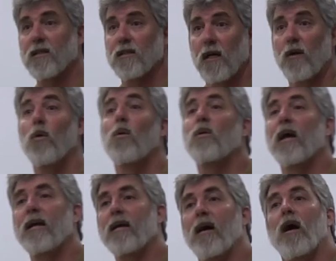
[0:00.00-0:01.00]
and it's like, oh,
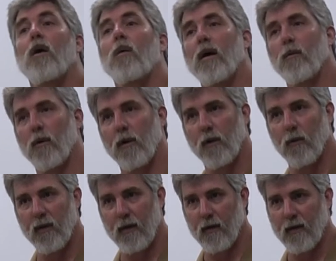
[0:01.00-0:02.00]
okay, now I want to go
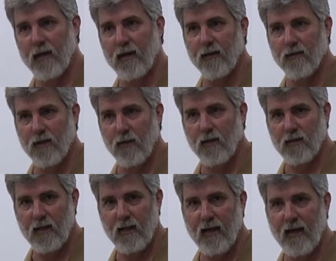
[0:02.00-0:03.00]
in there and dig and see what's
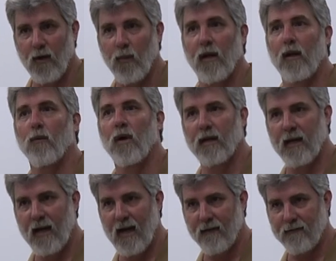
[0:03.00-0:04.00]
in that owl pellet. What
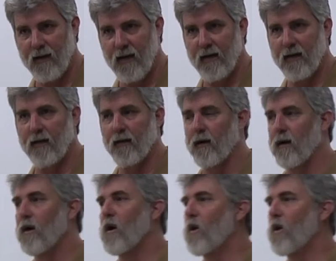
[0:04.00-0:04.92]
can I find in there?